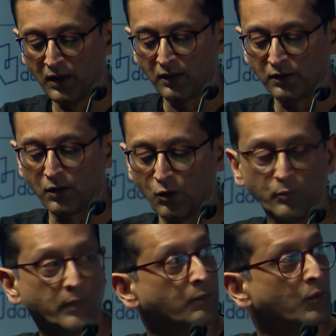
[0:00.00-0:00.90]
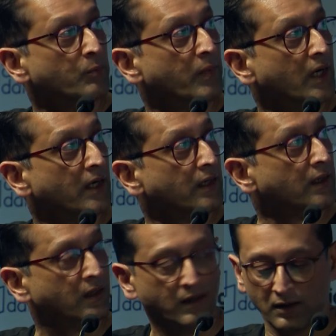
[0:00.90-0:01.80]
The home in Mumbai
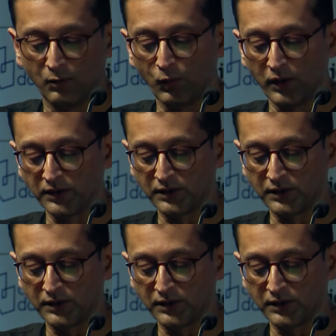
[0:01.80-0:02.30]
was